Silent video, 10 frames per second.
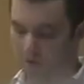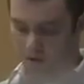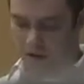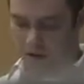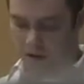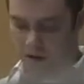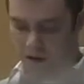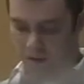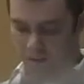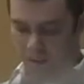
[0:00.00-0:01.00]
Okay,
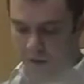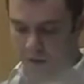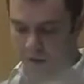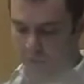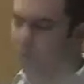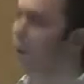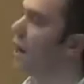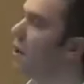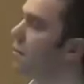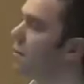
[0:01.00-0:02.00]
so they can find
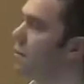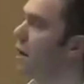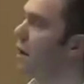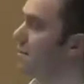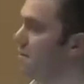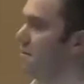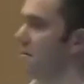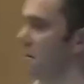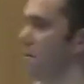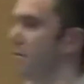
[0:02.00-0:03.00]
out through that, for